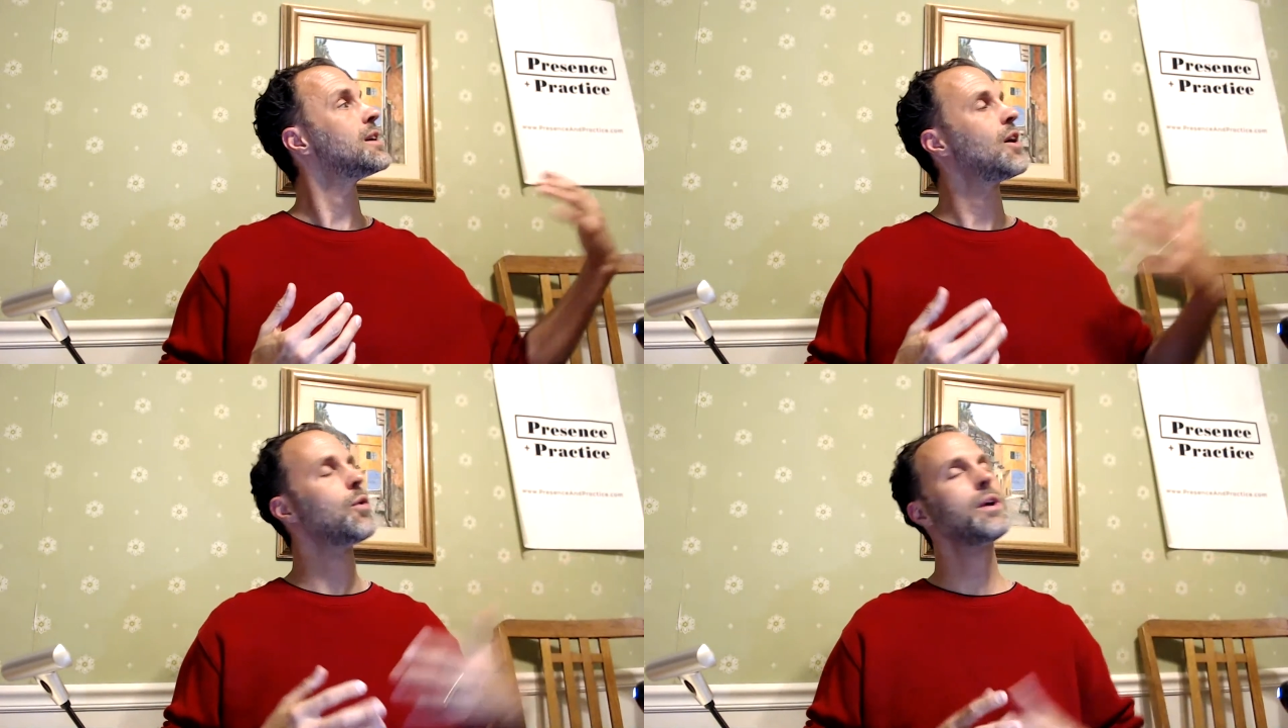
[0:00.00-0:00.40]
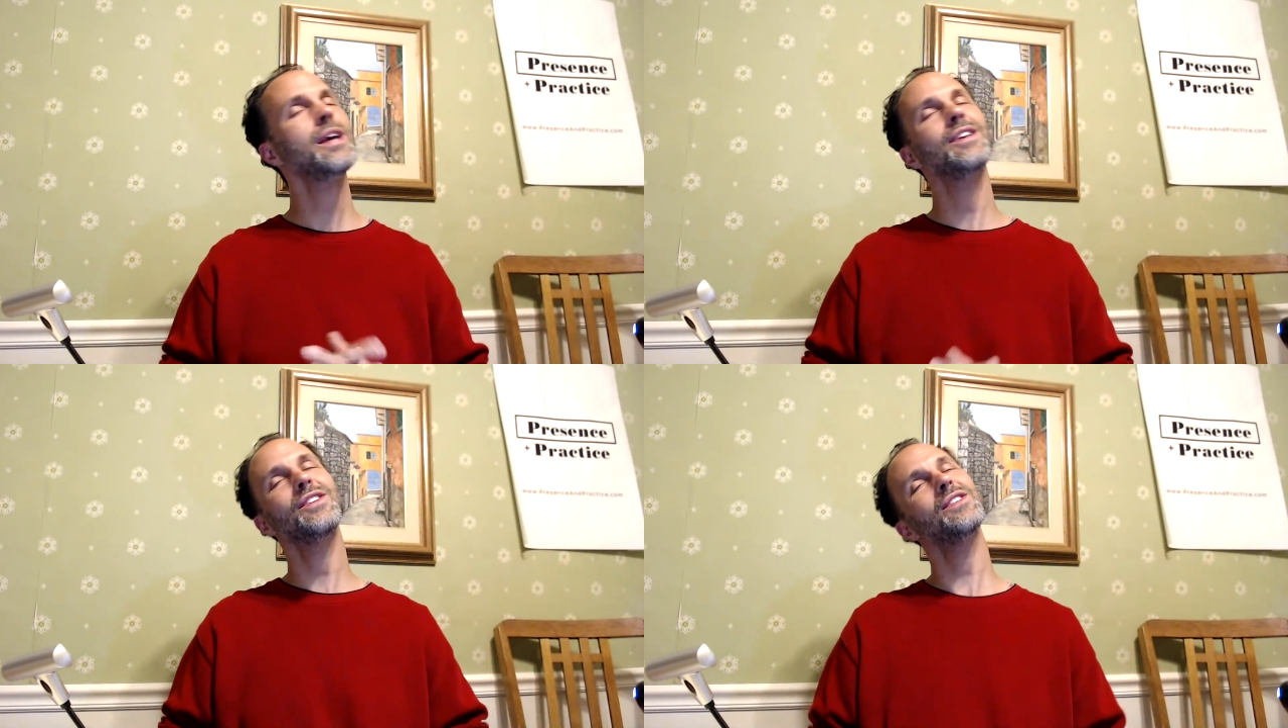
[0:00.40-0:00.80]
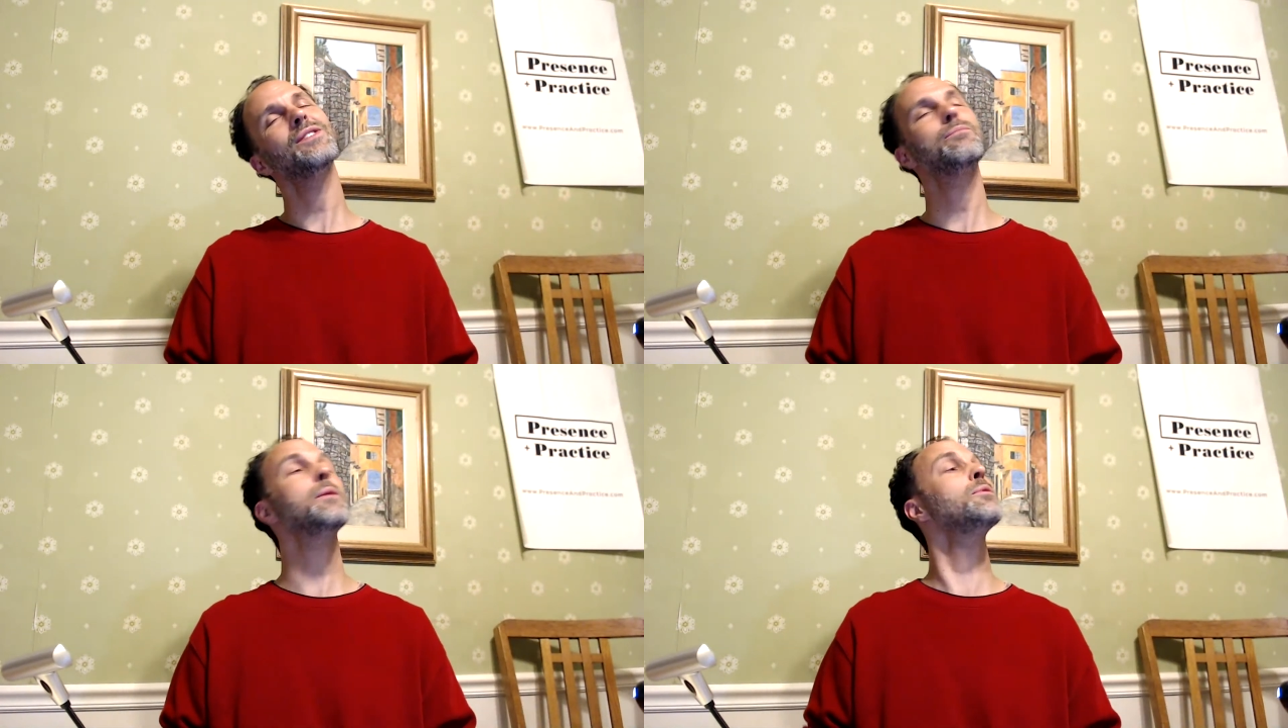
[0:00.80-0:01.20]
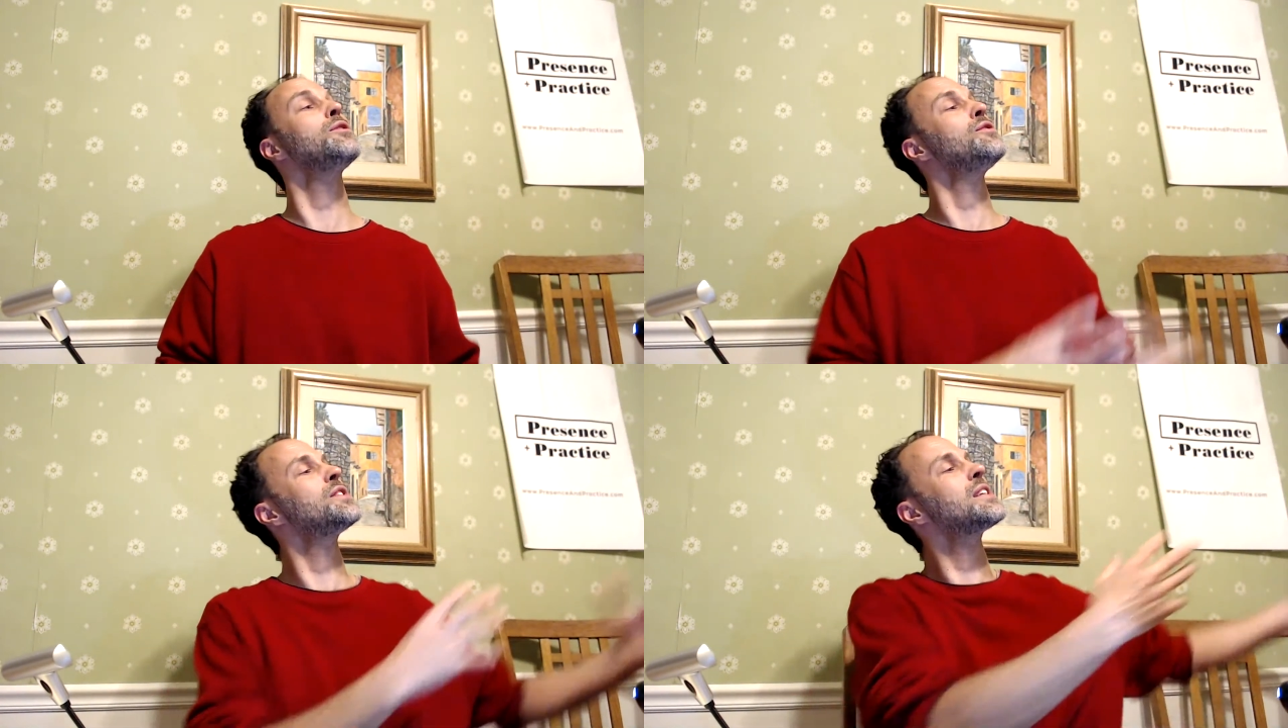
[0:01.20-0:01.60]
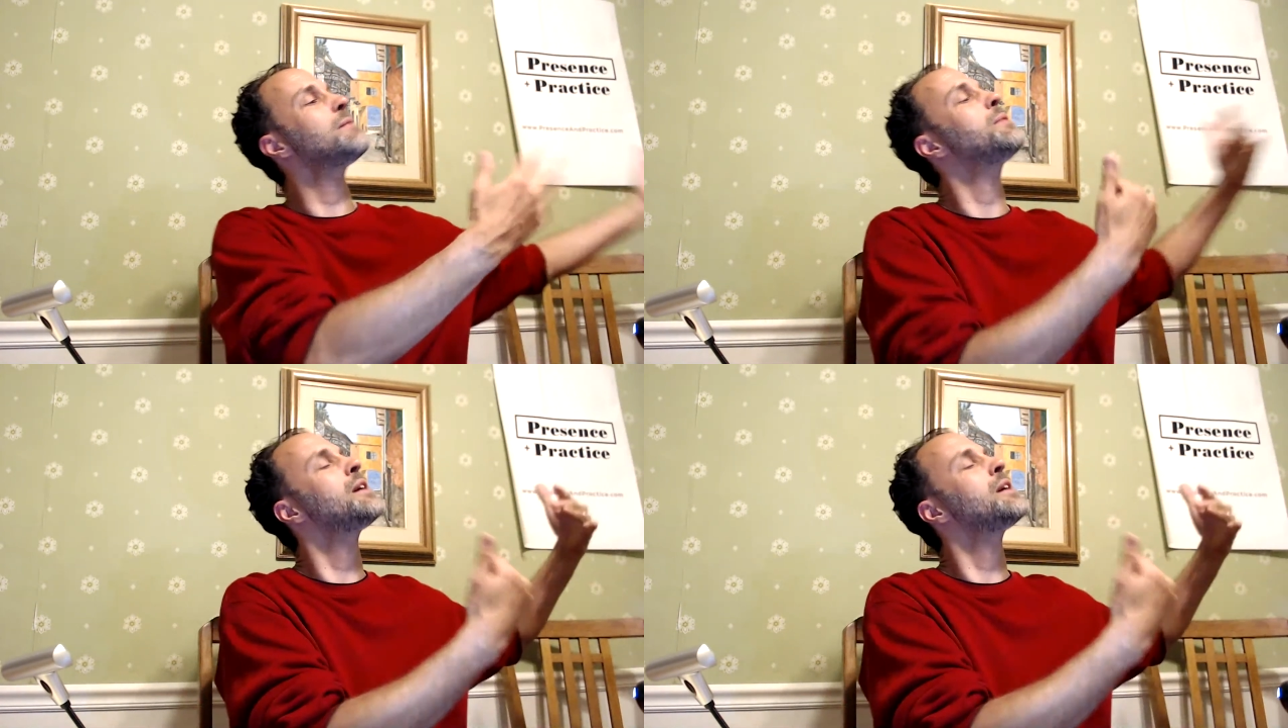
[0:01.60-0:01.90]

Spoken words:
Okay, but will you just give me